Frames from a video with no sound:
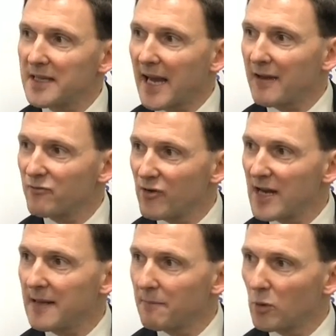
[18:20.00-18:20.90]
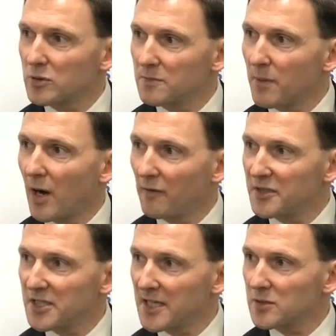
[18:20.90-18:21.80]
that really important part of a
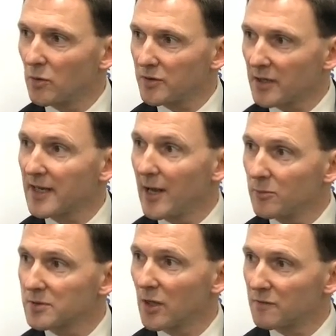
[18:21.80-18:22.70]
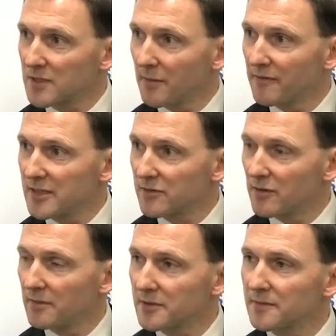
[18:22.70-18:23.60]
jigsaw that can help solve some of these crimes.